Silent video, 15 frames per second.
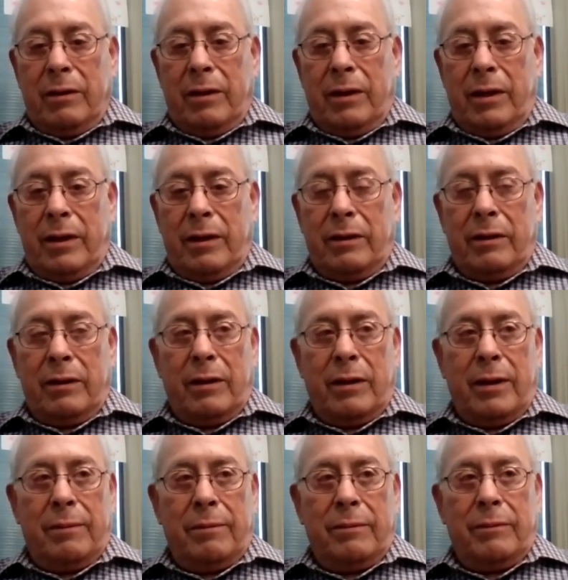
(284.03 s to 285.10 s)
and
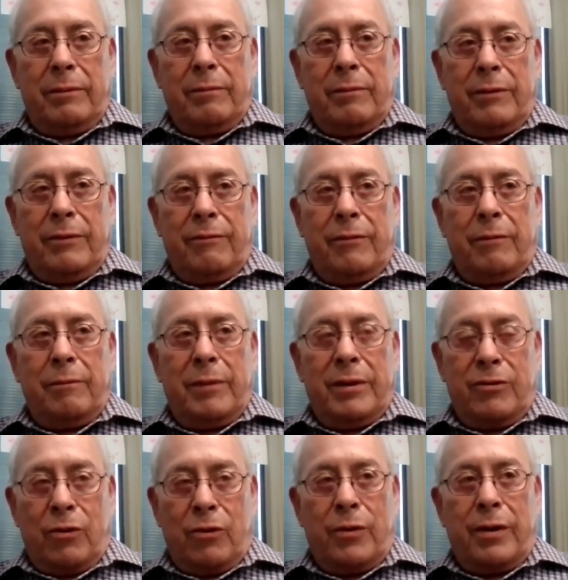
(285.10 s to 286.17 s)
the
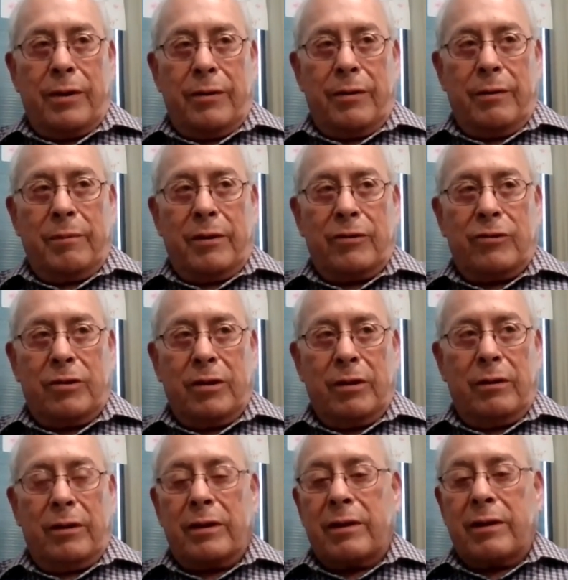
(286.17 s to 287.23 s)
majority of them are
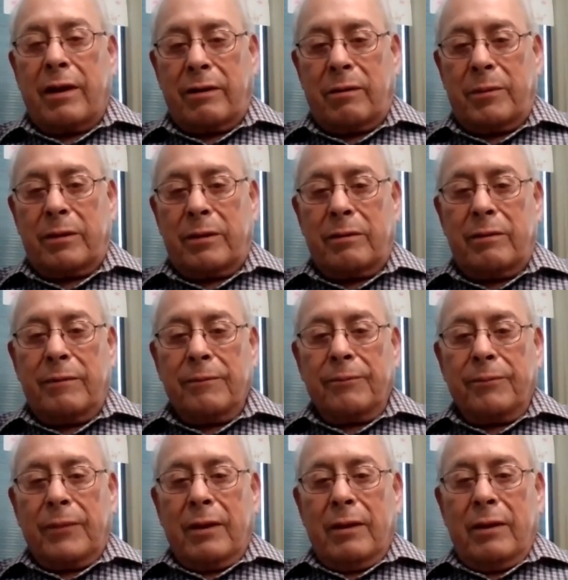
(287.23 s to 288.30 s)
still undocumented.
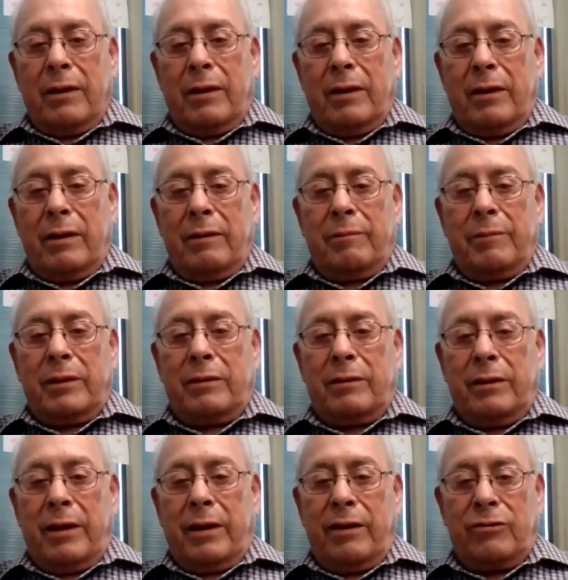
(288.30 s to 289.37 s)
But
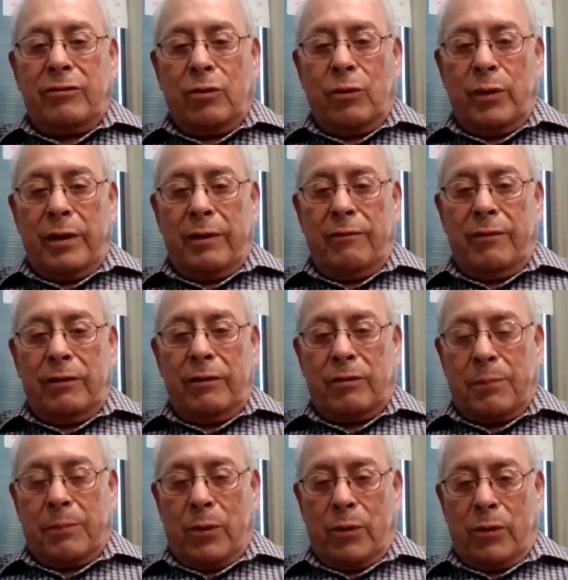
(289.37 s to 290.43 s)
the H-2A visa
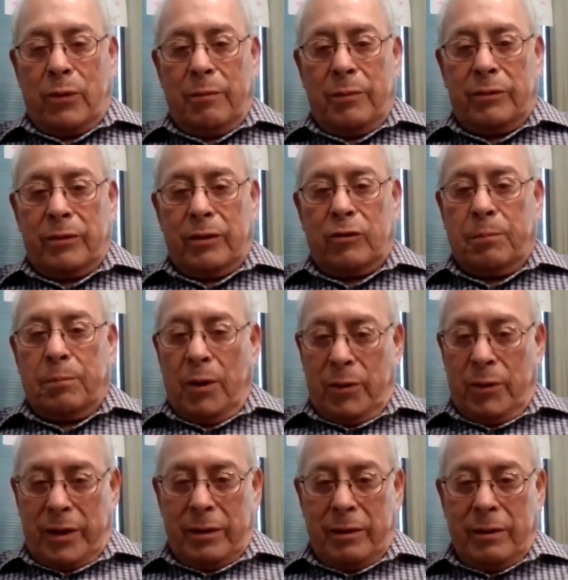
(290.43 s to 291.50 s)
program is
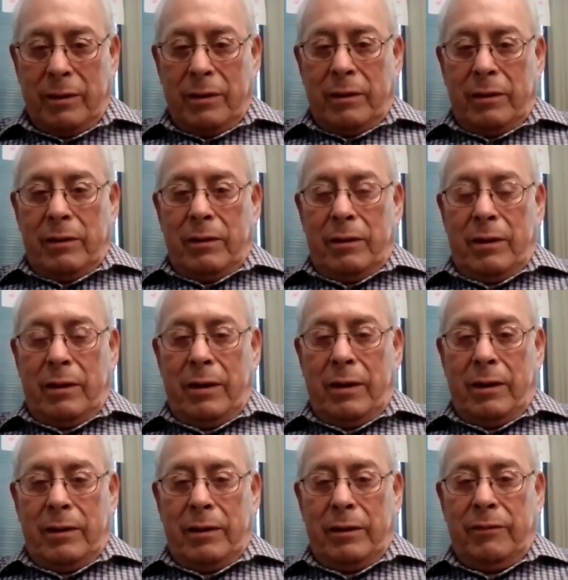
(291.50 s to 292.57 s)
exploding.
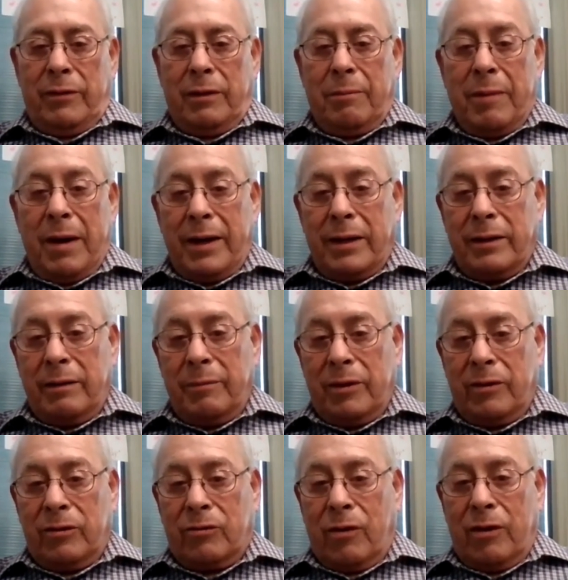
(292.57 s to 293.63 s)
Even the Biden
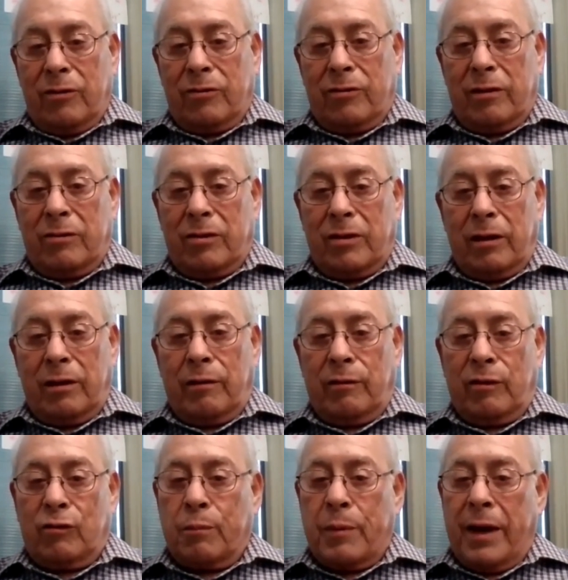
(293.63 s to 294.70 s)
administration is thinking of
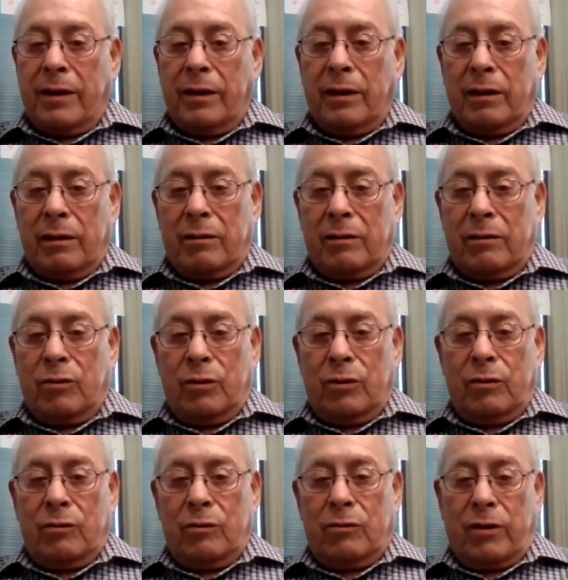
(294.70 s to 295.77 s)
expanding it
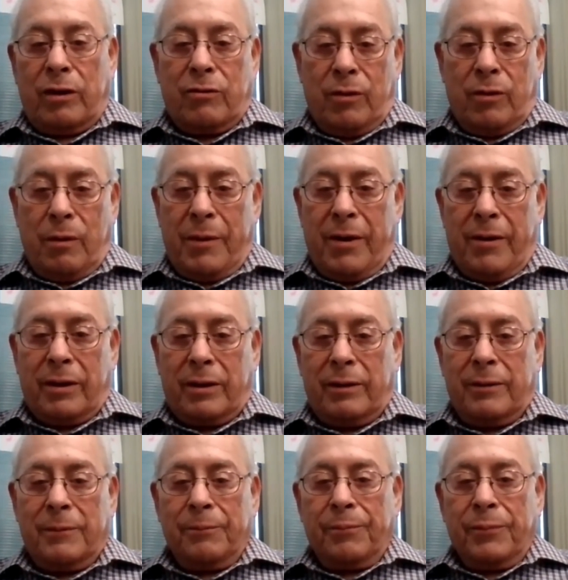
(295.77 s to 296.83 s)
to Central
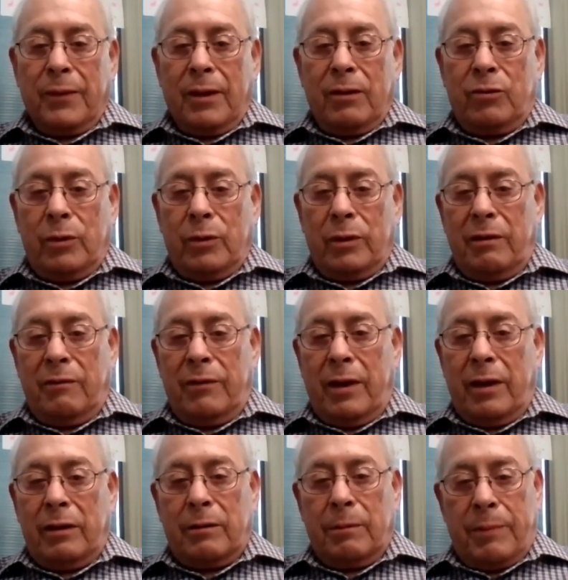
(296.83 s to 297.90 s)
America to
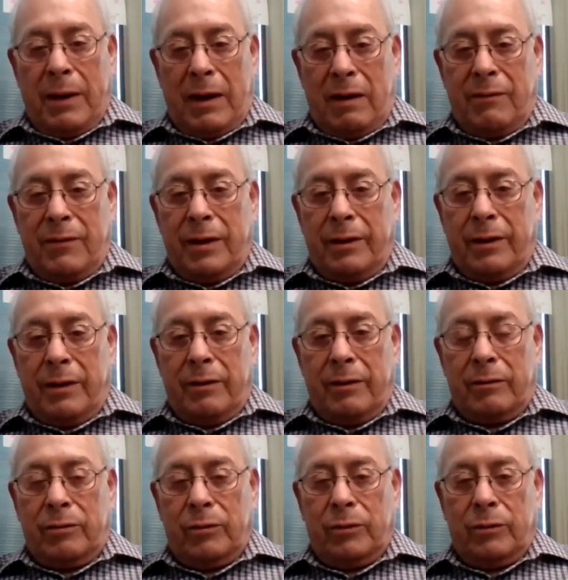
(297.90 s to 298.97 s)
alleviate the poverty
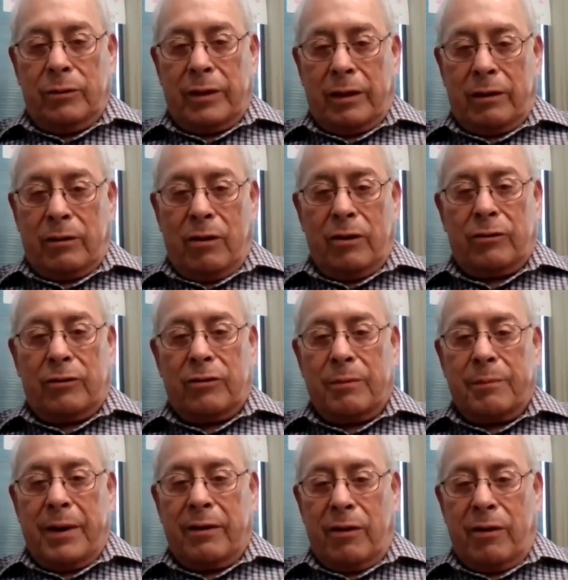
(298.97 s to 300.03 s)
there that causes the
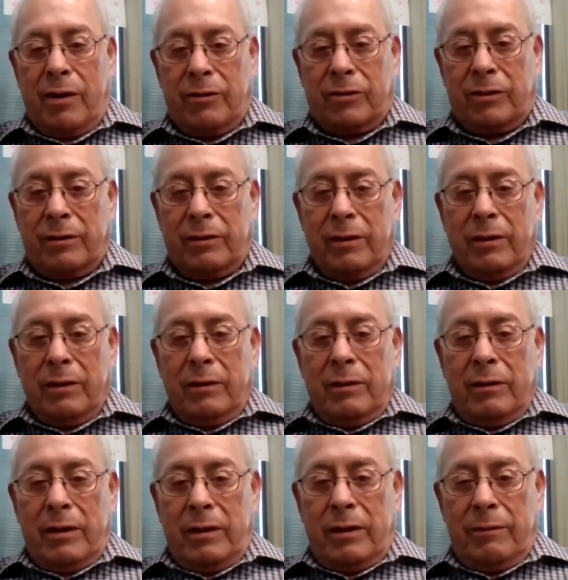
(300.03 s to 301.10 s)
migration.
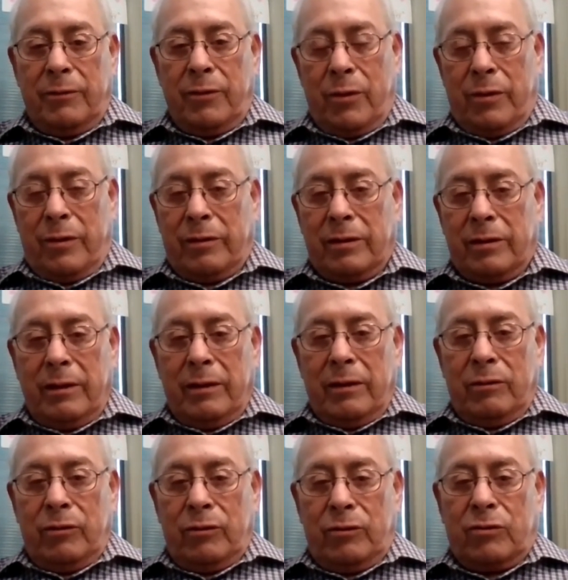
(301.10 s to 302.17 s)
north
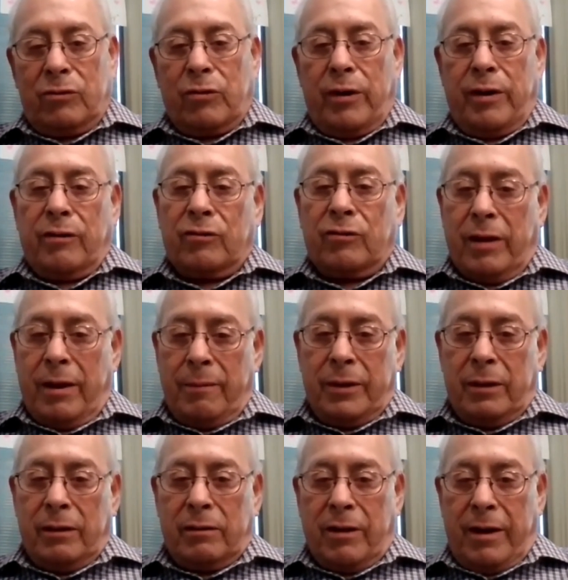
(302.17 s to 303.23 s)
to try to stem
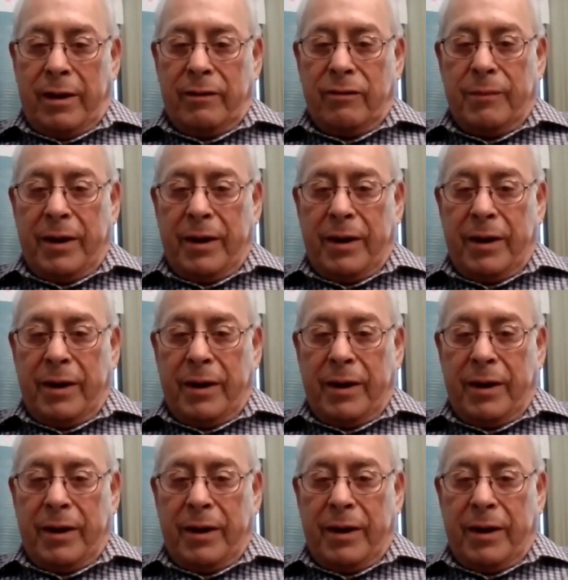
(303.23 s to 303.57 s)
the tide of